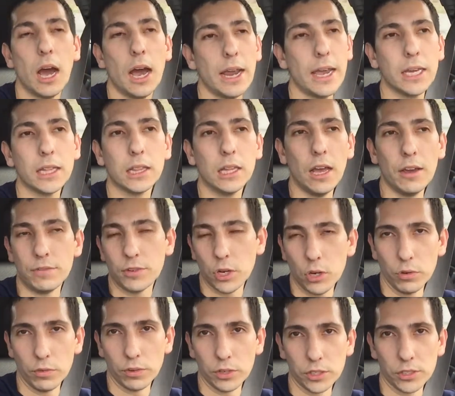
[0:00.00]
I had
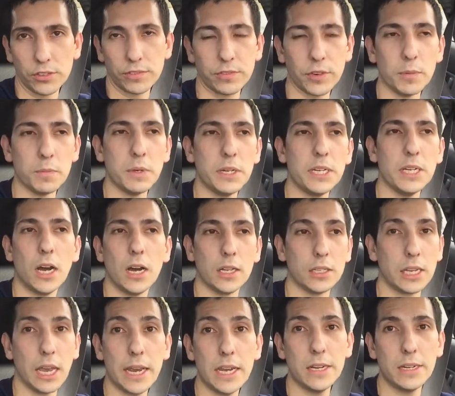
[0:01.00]
leftovers from
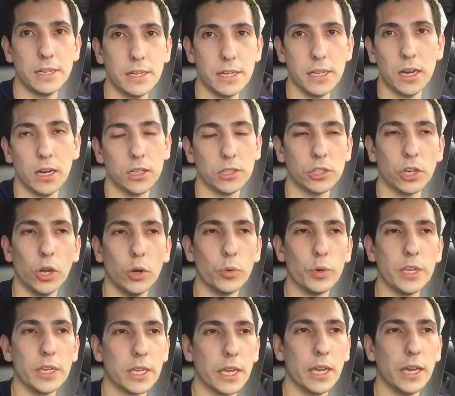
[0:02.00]
Dion's. I ate Dion's all
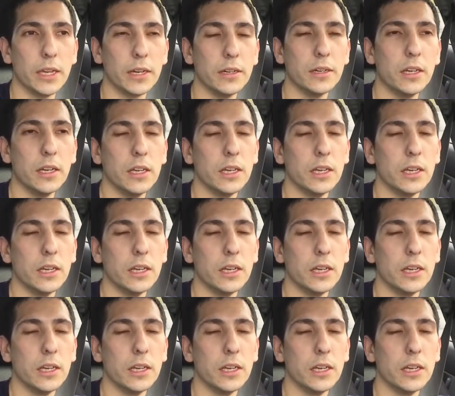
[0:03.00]
weekend.